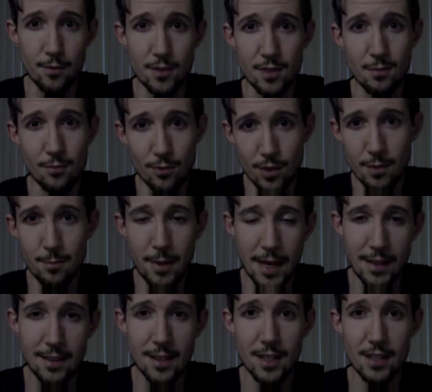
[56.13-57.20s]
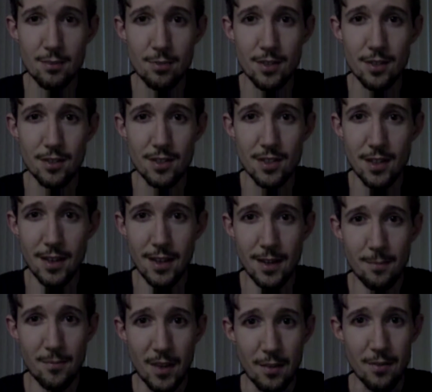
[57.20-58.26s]
for some really bad things because
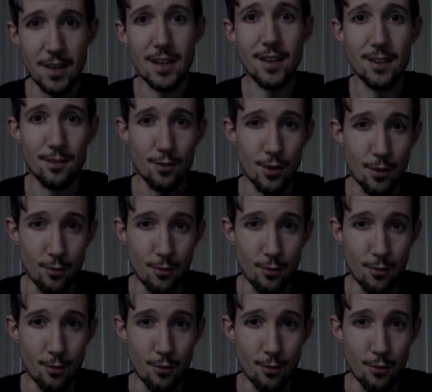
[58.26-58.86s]
if you eat it,